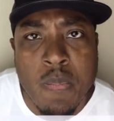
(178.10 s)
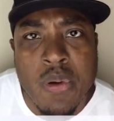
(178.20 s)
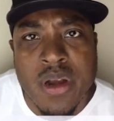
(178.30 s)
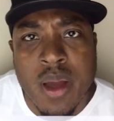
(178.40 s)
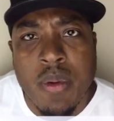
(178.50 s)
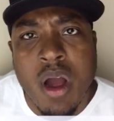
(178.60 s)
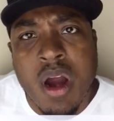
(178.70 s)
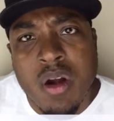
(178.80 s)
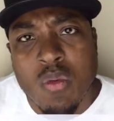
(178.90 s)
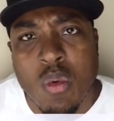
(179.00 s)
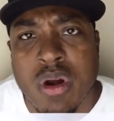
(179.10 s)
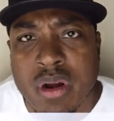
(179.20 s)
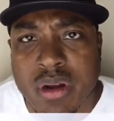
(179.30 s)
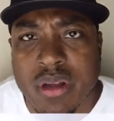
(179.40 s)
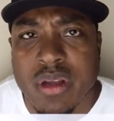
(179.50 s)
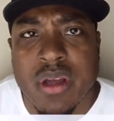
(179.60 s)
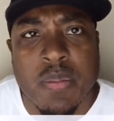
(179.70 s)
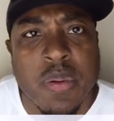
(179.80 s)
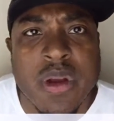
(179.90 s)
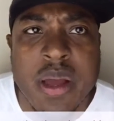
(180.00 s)
Put up artwork,
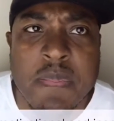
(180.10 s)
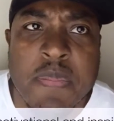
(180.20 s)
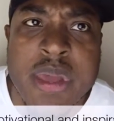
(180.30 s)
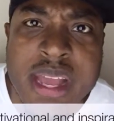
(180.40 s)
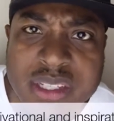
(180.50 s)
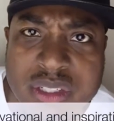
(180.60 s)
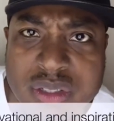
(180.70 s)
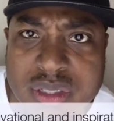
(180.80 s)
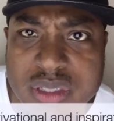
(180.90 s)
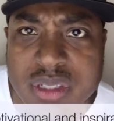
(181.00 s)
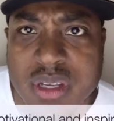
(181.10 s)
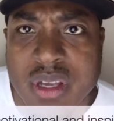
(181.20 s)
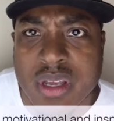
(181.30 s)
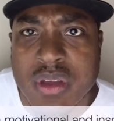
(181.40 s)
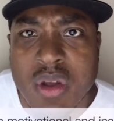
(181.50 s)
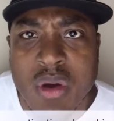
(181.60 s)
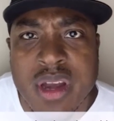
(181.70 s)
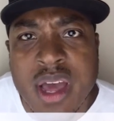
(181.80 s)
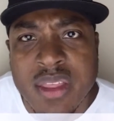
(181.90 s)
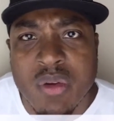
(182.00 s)
put up pictures.
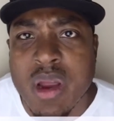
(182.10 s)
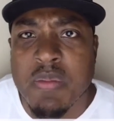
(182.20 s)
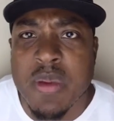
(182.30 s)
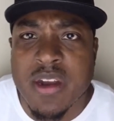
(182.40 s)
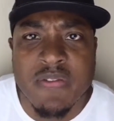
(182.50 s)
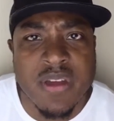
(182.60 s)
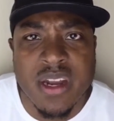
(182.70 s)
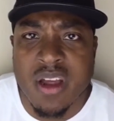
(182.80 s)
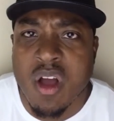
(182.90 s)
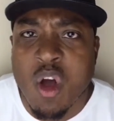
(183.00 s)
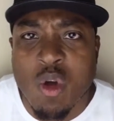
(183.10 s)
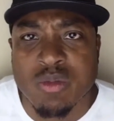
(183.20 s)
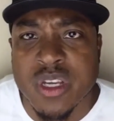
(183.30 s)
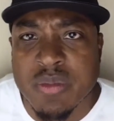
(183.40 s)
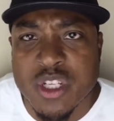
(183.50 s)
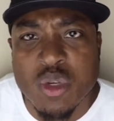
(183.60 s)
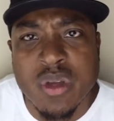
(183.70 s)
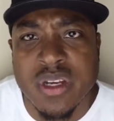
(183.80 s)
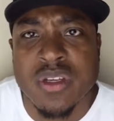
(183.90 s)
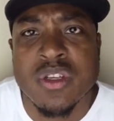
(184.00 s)
Another great benefit of the home gym is you
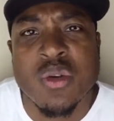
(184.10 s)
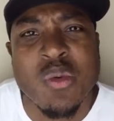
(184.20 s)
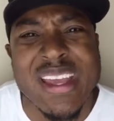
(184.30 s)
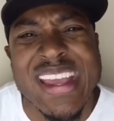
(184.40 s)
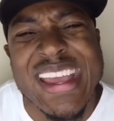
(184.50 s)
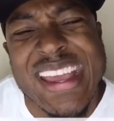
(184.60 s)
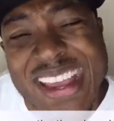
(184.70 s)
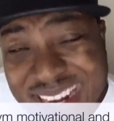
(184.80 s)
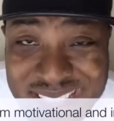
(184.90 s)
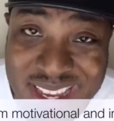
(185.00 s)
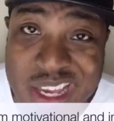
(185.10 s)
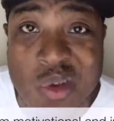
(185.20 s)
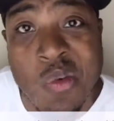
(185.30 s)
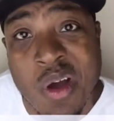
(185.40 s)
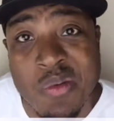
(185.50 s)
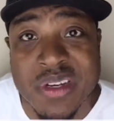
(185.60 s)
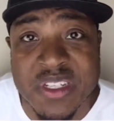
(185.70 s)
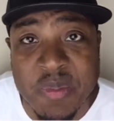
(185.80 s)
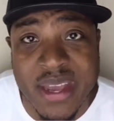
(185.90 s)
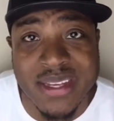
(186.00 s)
can do anything you want with the
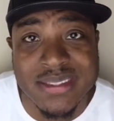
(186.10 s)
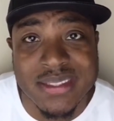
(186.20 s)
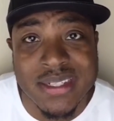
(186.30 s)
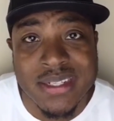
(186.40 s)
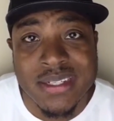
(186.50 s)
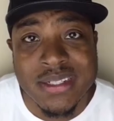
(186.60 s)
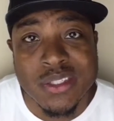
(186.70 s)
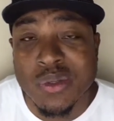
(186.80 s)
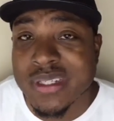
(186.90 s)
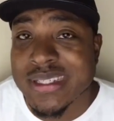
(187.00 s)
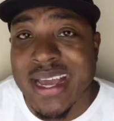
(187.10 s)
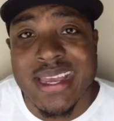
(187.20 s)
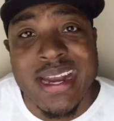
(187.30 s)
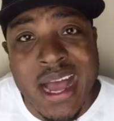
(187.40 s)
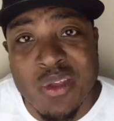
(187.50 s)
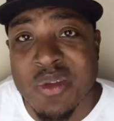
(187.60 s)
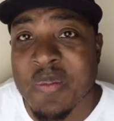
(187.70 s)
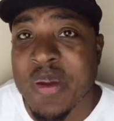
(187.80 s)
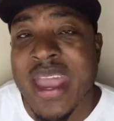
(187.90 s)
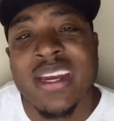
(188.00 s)
space. You can deck it out. You
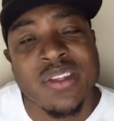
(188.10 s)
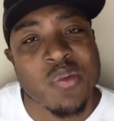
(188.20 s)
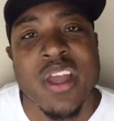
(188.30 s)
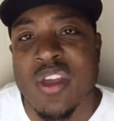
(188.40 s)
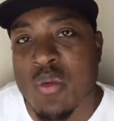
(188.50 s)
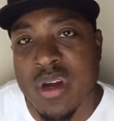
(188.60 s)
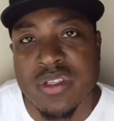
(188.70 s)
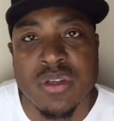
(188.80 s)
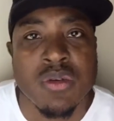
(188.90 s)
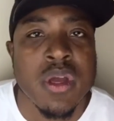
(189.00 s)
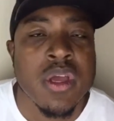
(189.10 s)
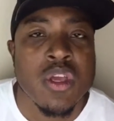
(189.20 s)
can paint it the way you want to.